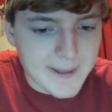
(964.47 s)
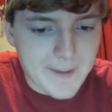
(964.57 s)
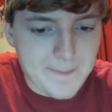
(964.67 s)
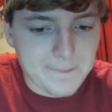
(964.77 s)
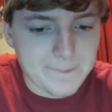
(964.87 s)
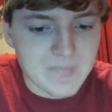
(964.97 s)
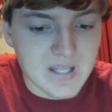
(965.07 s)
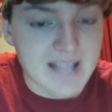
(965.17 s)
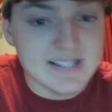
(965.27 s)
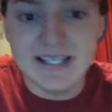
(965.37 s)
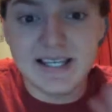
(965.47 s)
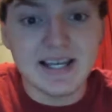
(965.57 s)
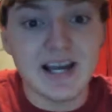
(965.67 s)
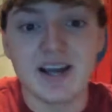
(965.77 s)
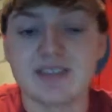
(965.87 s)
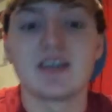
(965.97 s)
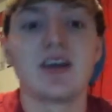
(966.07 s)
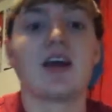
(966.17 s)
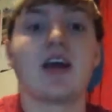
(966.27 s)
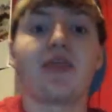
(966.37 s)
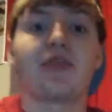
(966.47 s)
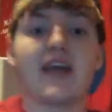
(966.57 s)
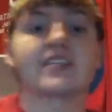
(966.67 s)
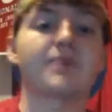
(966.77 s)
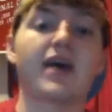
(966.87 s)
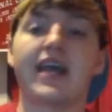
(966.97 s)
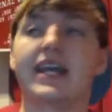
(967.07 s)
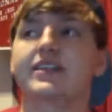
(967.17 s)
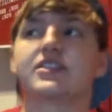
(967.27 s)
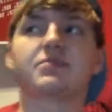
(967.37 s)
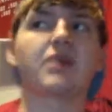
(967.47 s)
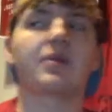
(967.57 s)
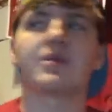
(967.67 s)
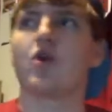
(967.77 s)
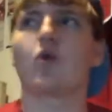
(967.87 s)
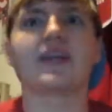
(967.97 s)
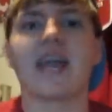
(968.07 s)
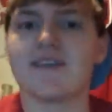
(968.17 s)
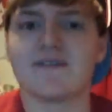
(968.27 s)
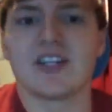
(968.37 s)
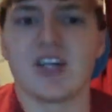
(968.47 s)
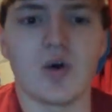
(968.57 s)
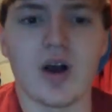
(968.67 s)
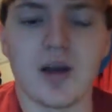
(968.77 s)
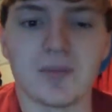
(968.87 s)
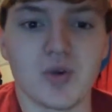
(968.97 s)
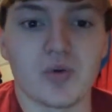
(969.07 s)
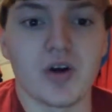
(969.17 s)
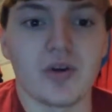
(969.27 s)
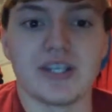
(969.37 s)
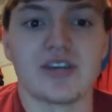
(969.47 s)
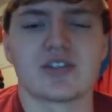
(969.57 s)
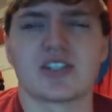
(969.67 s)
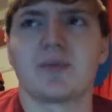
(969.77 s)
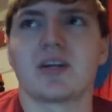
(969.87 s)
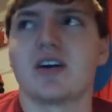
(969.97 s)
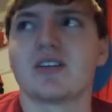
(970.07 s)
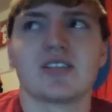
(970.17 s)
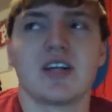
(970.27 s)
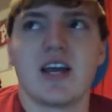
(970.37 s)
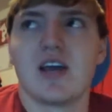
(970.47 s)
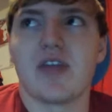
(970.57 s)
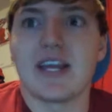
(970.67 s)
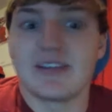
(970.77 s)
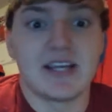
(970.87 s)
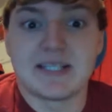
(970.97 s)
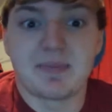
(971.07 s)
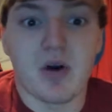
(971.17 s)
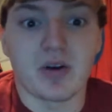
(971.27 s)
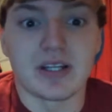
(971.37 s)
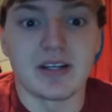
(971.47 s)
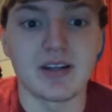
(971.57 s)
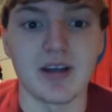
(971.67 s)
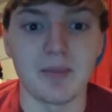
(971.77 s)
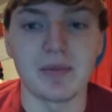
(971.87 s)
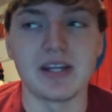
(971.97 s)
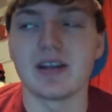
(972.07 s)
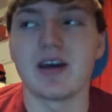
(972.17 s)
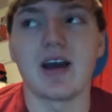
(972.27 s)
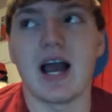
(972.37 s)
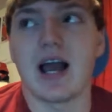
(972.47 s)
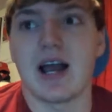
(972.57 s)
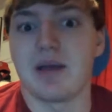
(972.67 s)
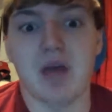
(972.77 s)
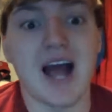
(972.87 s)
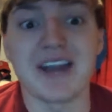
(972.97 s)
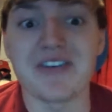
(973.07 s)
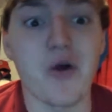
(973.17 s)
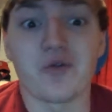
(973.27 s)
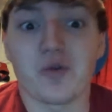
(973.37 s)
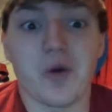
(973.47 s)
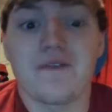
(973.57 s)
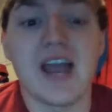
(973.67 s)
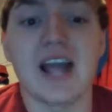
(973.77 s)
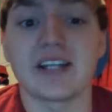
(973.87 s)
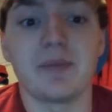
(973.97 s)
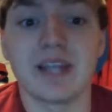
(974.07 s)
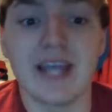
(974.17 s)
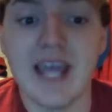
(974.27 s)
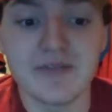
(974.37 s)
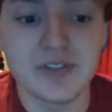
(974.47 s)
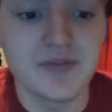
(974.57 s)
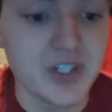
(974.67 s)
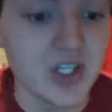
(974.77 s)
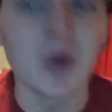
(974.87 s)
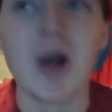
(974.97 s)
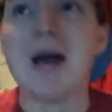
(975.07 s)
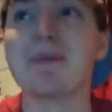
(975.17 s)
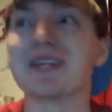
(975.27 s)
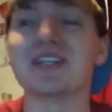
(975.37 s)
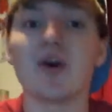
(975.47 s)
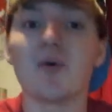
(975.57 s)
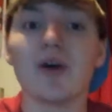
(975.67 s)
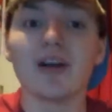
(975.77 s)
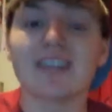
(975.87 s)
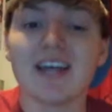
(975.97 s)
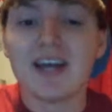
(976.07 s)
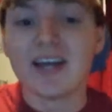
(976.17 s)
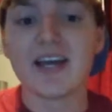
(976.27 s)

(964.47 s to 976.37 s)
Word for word: Okay. That's it, guys. That's my hate. This is probably the only hate video I'm doing all year just because they, they sparked it. I mean, I'm, I know for a fact I'm going to get hate for this video. But you know what?